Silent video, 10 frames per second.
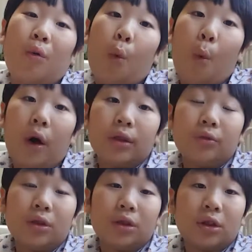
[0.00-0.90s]
What
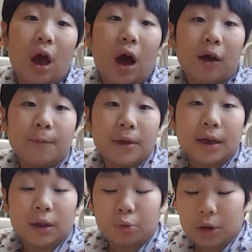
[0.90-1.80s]
do dog
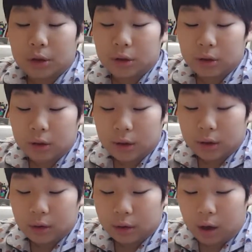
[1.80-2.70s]
begins with? This
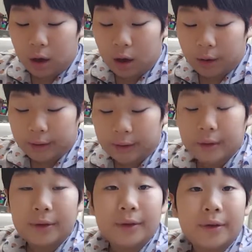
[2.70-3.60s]
is a dog.
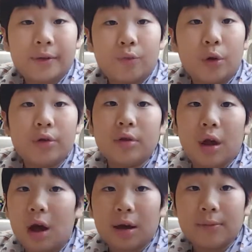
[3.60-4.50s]
What
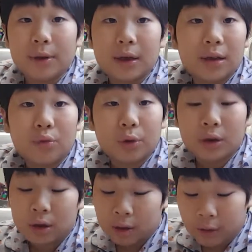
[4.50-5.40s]
dog begins
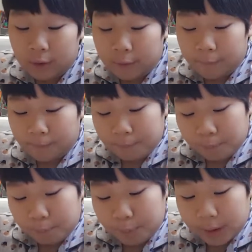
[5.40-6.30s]
with
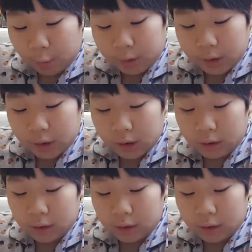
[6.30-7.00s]
B or D?